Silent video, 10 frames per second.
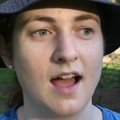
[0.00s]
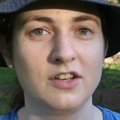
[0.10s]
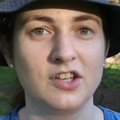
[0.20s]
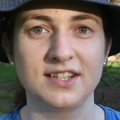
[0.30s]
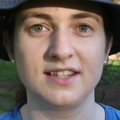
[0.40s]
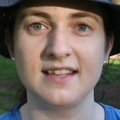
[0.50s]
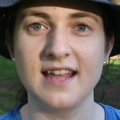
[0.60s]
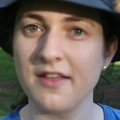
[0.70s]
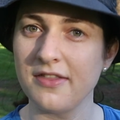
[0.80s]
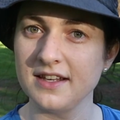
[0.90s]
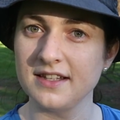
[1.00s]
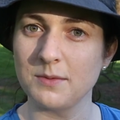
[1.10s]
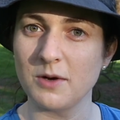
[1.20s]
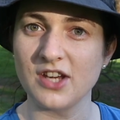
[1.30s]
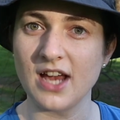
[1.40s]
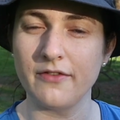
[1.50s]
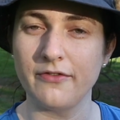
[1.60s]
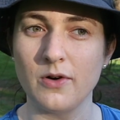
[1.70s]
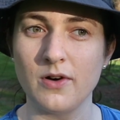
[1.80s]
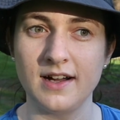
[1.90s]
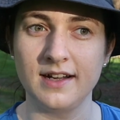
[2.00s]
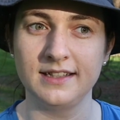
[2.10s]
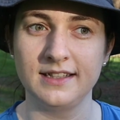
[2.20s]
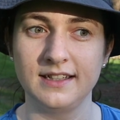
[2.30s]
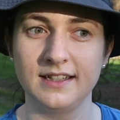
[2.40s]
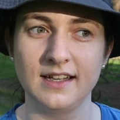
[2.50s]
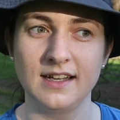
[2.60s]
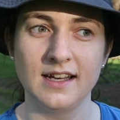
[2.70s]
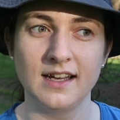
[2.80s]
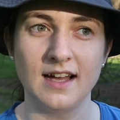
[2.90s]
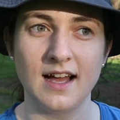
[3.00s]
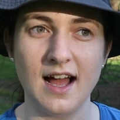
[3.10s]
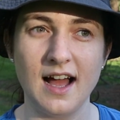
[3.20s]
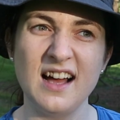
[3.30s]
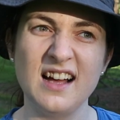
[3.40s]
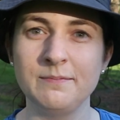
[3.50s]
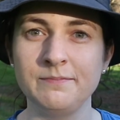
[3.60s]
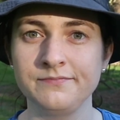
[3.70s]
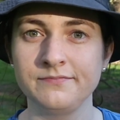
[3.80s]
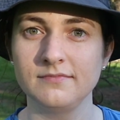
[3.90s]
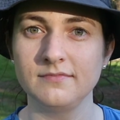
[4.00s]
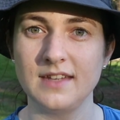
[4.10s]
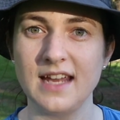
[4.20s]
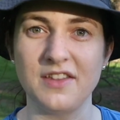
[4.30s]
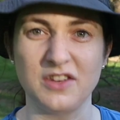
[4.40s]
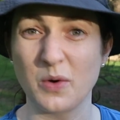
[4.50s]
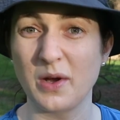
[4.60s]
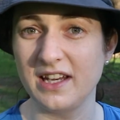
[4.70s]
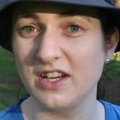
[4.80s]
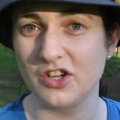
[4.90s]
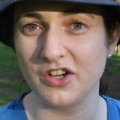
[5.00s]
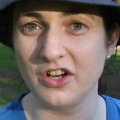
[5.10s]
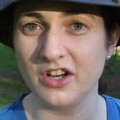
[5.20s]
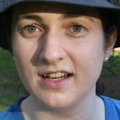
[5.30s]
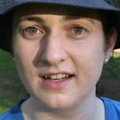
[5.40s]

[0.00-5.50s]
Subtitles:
Just, yeah, things to watch out for. Yeah, the toilet issue.